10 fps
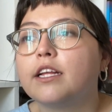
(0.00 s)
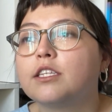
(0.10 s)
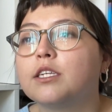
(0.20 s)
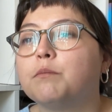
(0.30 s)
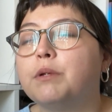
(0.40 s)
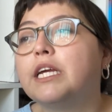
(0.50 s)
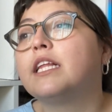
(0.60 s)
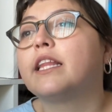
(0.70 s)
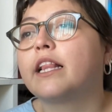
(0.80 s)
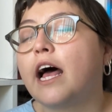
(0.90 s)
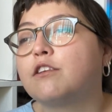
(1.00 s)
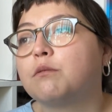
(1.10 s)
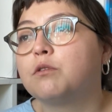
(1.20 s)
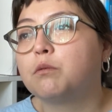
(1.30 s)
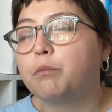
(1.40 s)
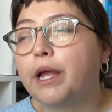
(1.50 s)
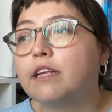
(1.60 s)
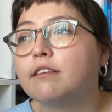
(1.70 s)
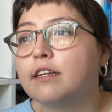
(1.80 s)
to be in the classroom space,